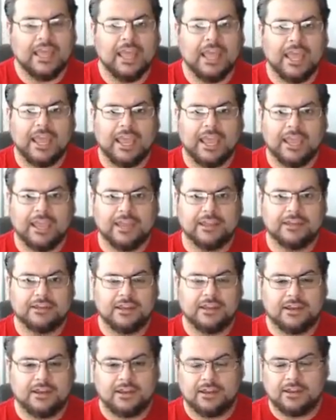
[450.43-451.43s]
And
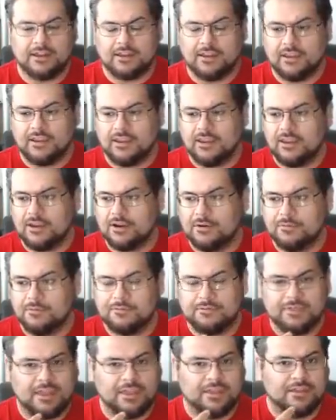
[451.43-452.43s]
uh, you know,
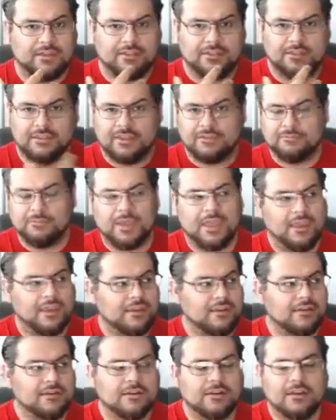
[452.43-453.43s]
they they
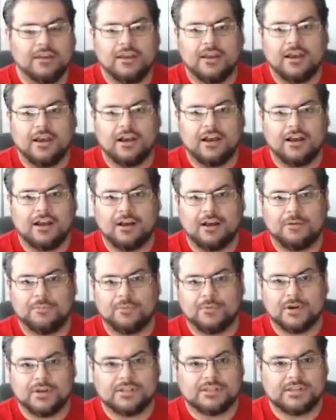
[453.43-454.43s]
paid uh,
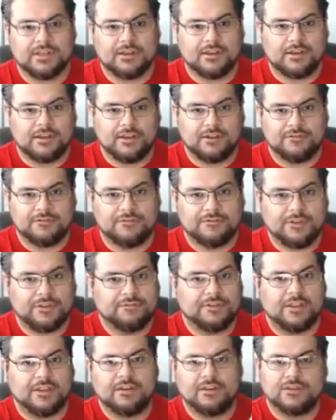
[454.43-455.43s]
upwards uh, of
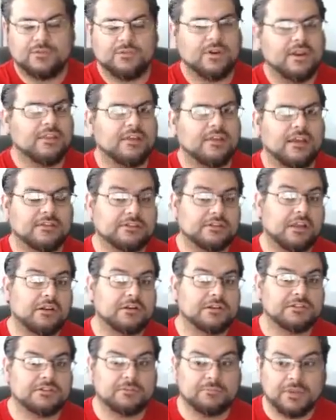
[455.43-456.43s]
fifteen to twenty thousand
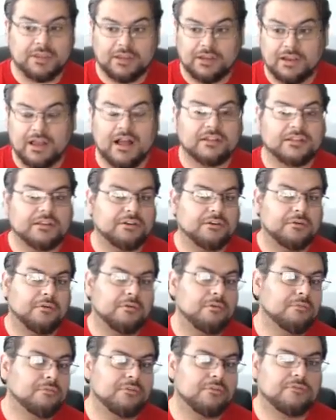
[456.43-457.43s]
dollars to be locked in a
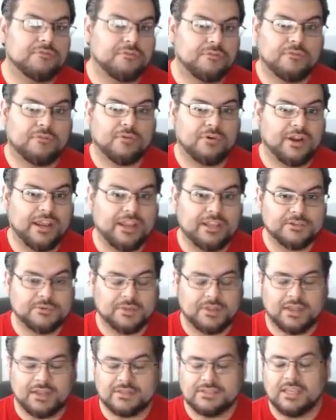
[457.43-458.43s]
room with for four days with
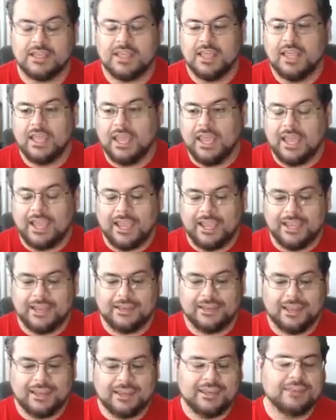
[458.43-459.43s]
us, and
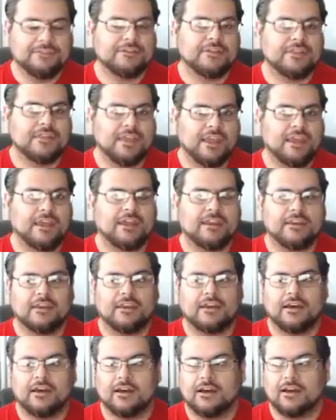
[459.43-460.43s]
and even then,
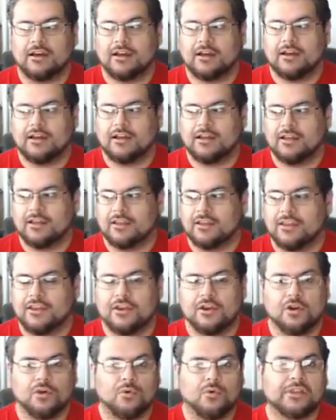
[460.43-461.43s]
uh, you
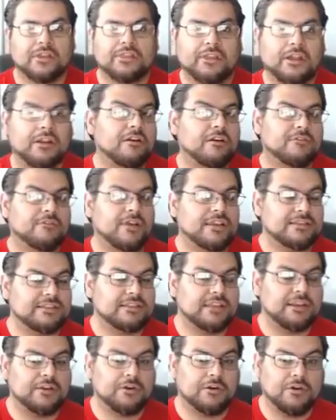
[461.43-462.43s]
know, what they're
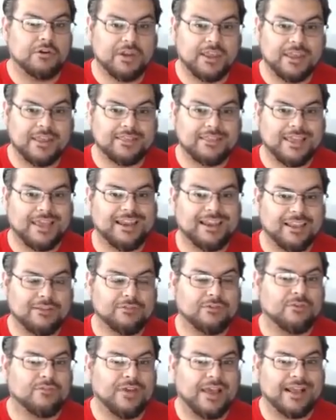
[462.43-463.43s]
investing in order to get that
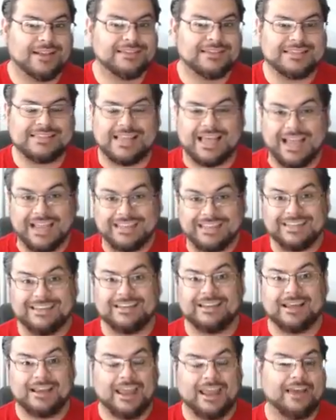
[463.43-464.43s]
level of access, I did
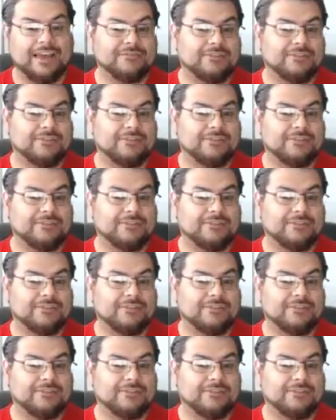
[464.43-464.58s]
not have.